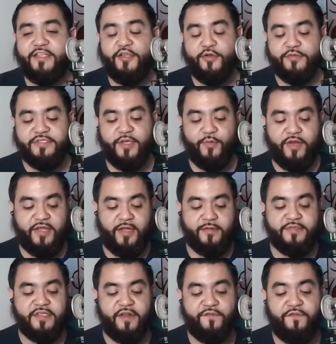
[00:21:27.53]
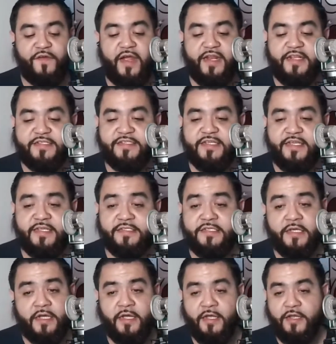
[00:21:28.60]
when it comes to the fighting scenes,
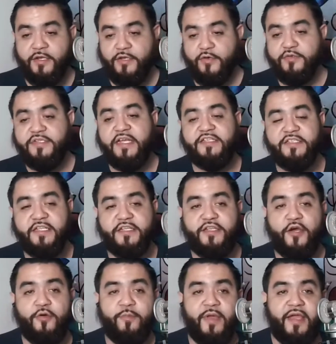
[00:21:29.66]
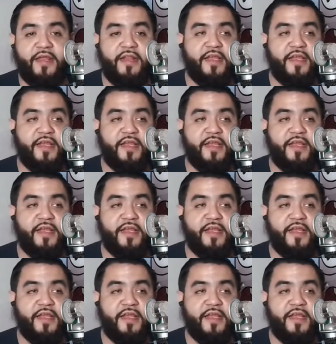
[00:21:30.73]
dude's actually dope, man.